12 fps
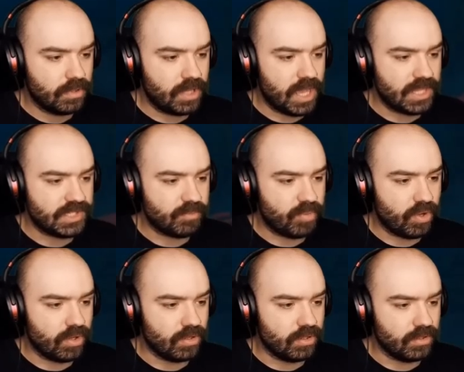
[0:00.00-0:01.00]

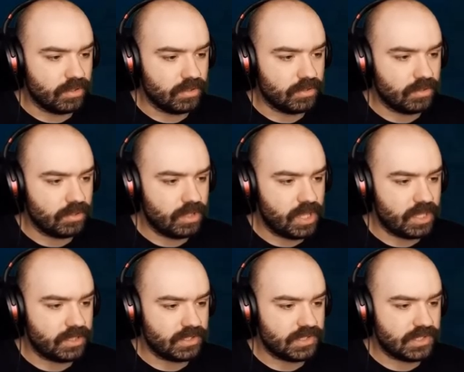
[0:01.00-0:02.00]
Gasopod,
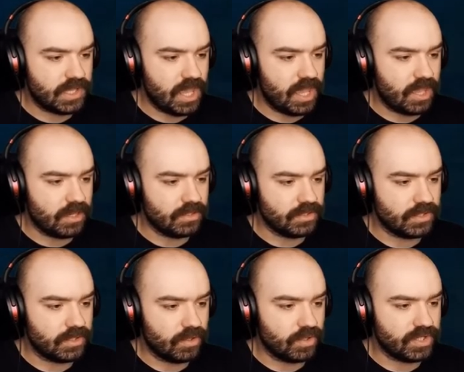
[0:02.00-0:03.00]
get
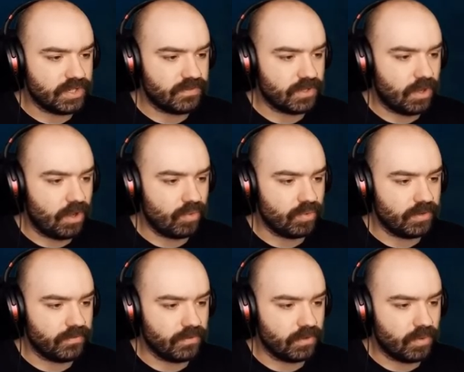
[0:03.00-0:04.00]
scanned. Oh god, you have to hold
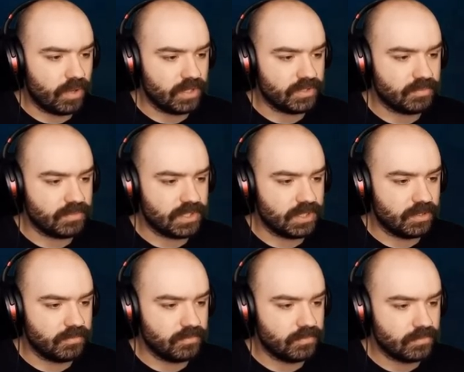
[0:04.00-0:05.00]
it for quite some
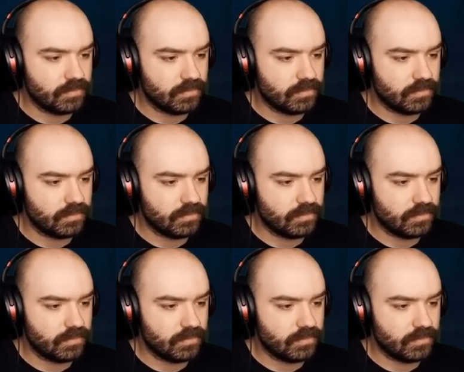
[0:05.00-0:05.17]
time.